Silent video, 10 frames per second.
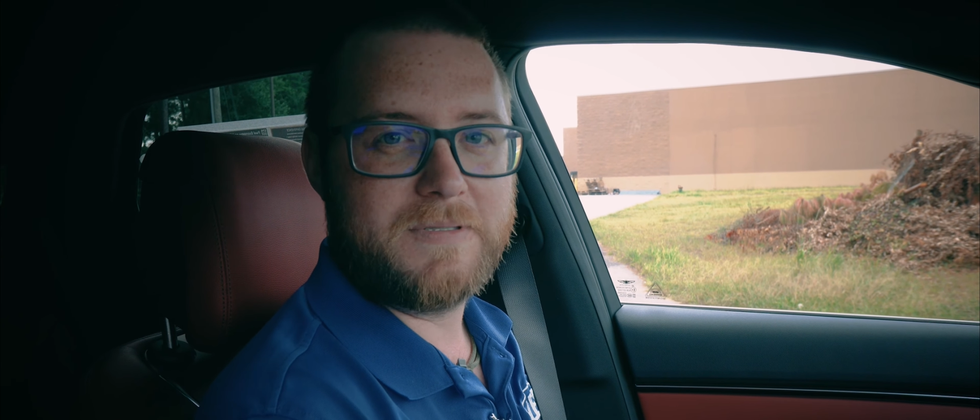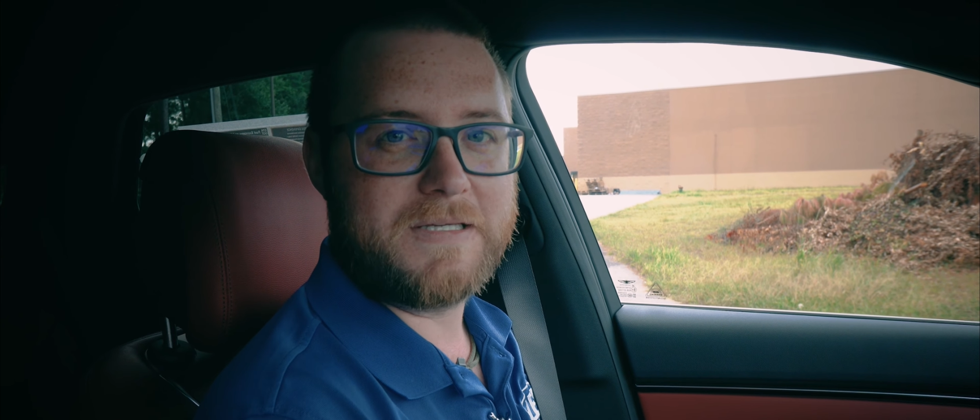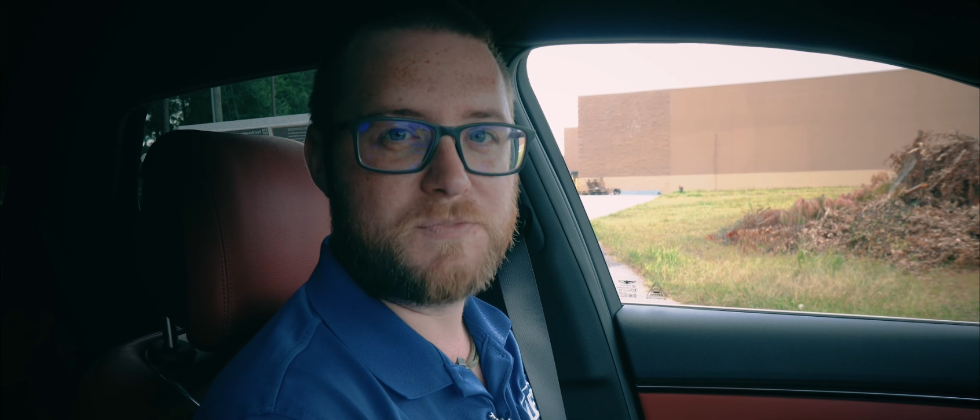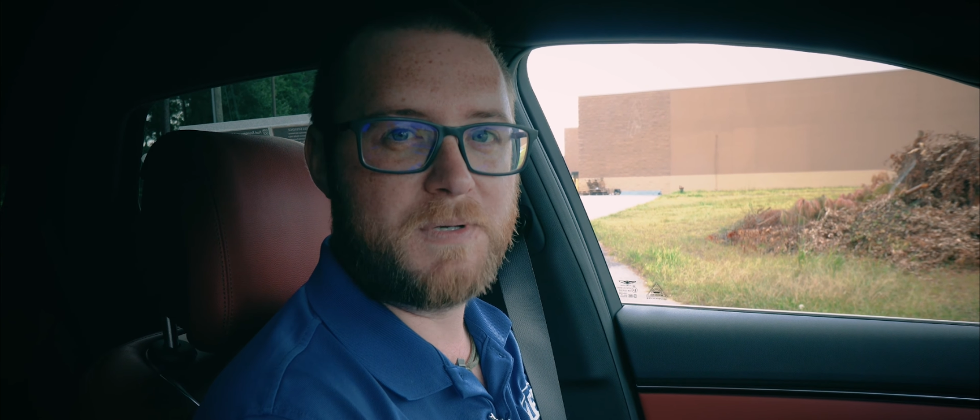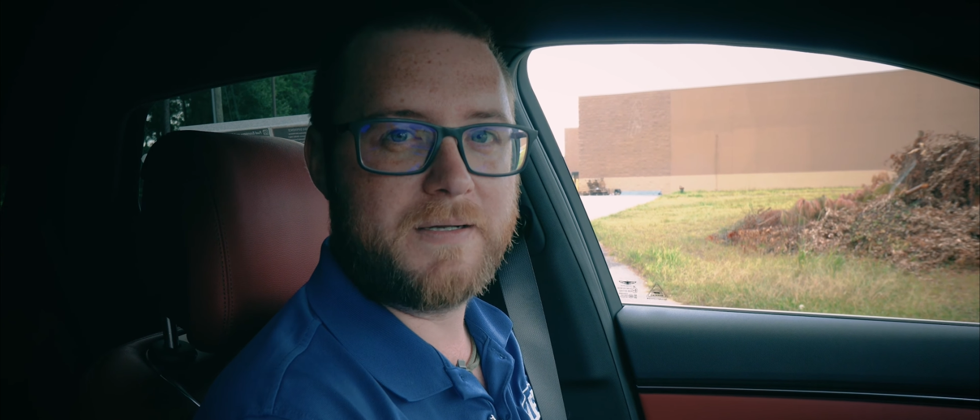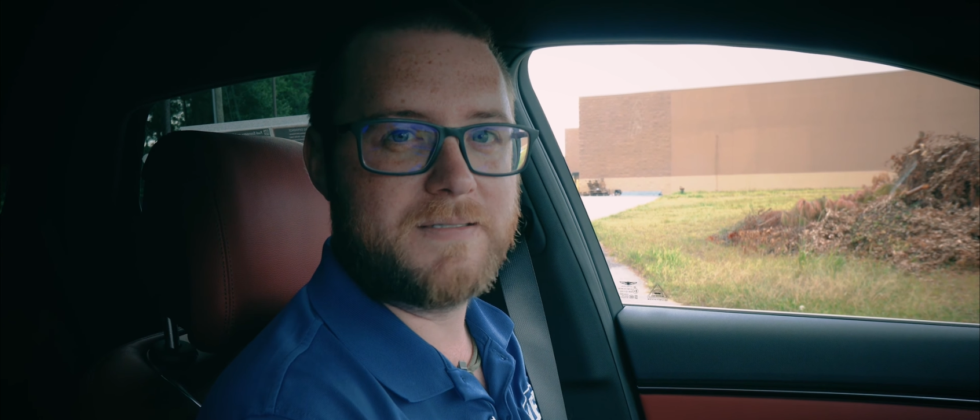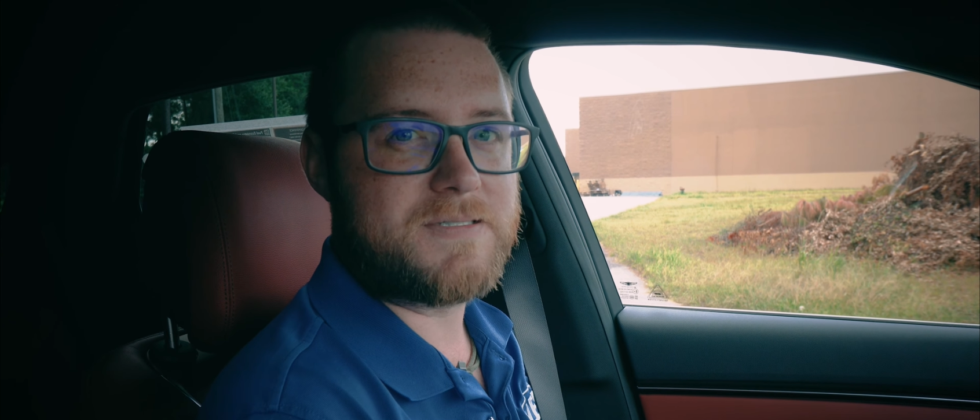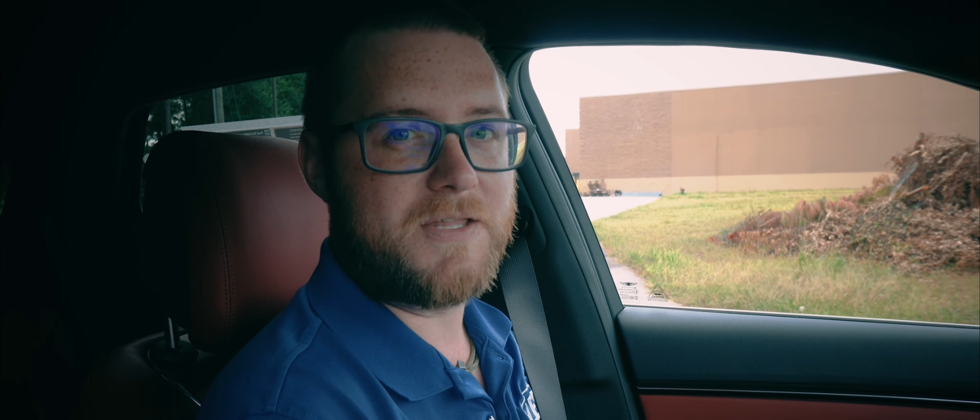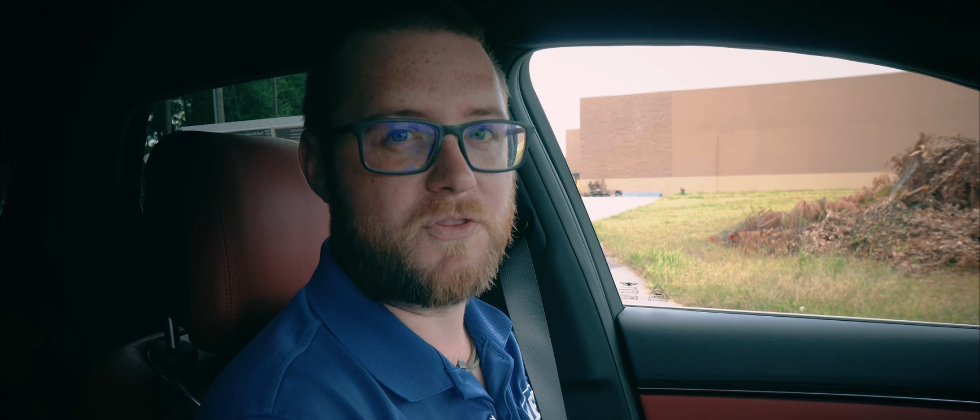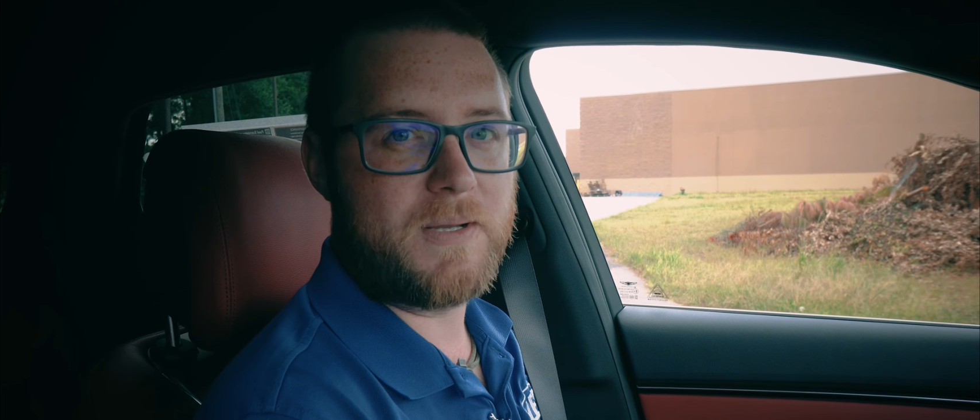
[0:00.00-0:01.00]
experience
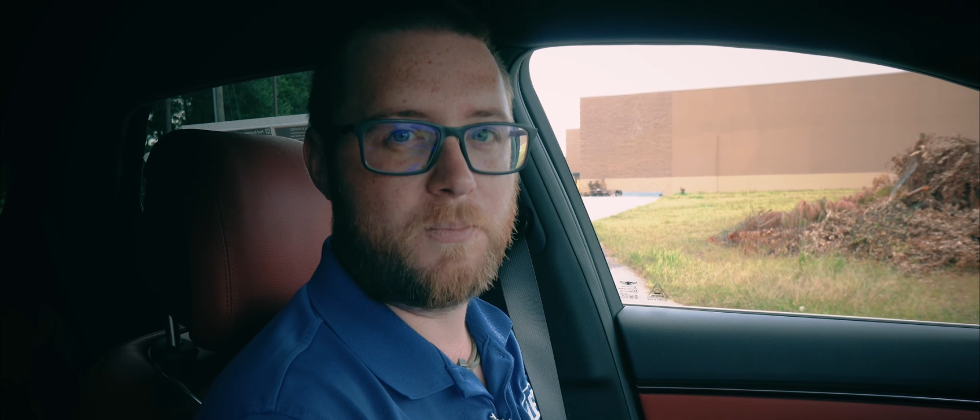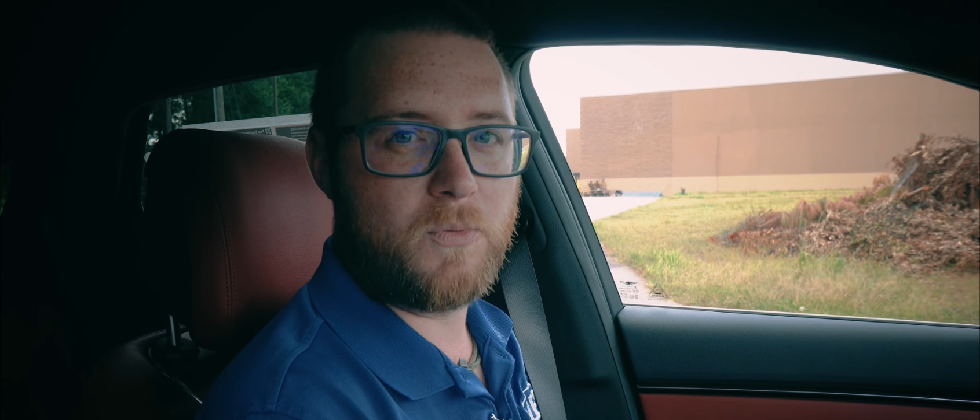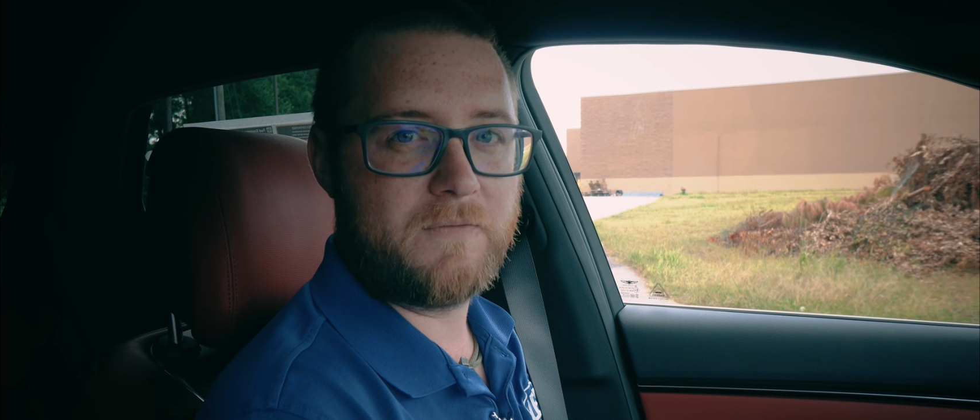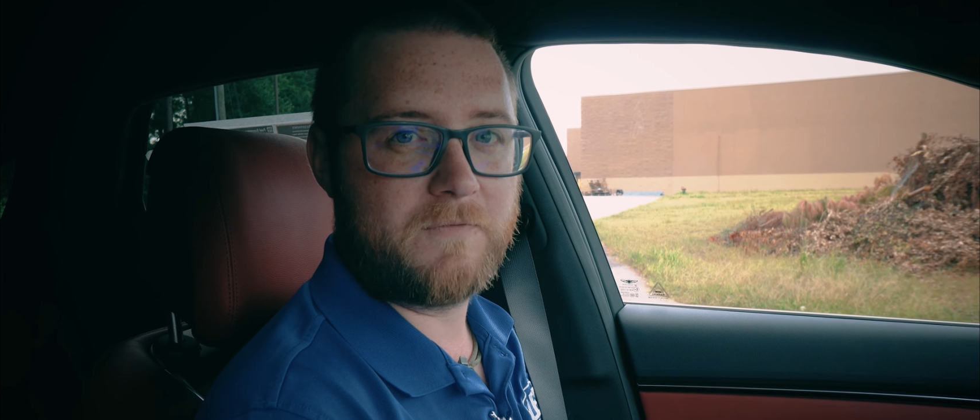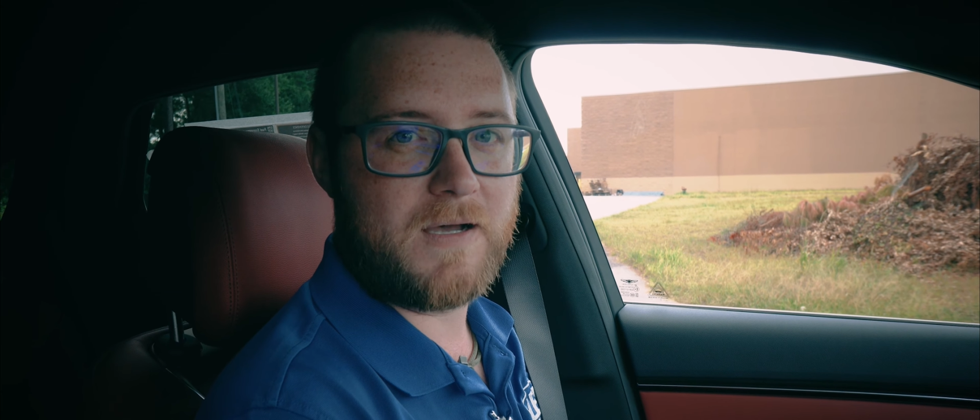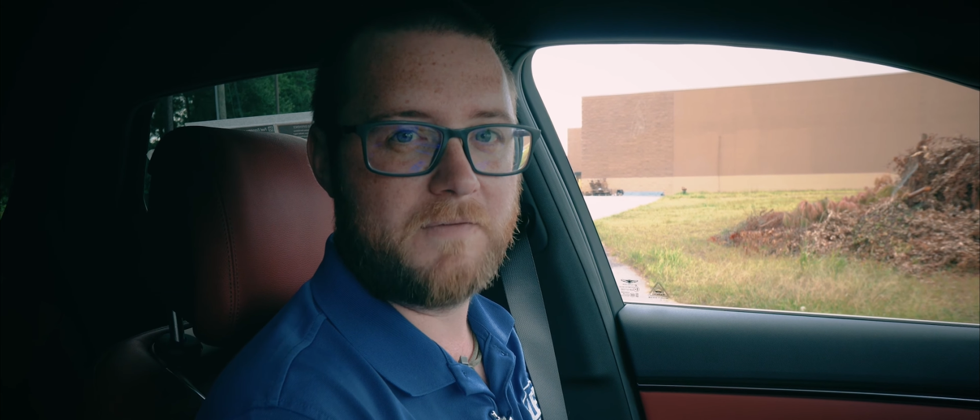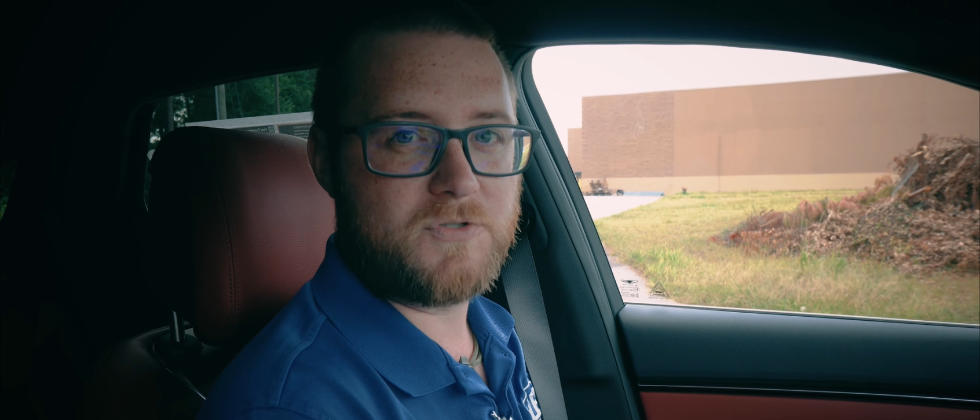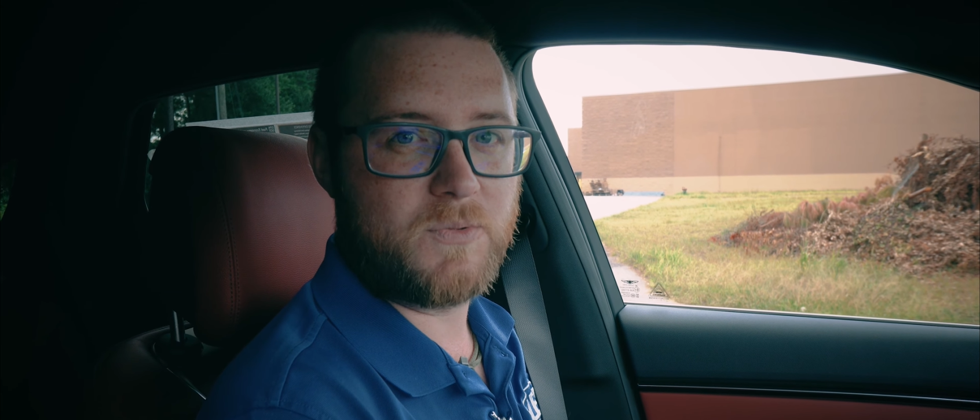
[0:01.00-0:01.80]
that 3.5